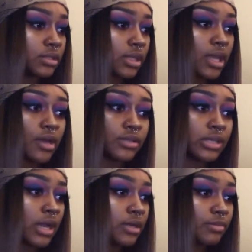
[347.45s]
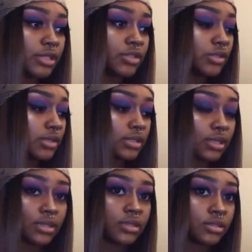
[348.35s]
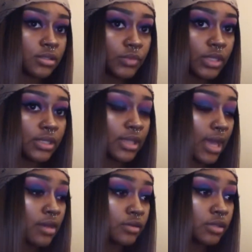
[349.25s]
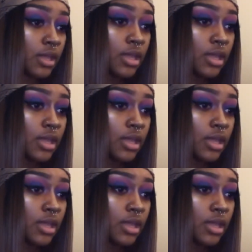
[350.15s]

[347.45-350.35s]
Like, I was tired of being treated like this in the house,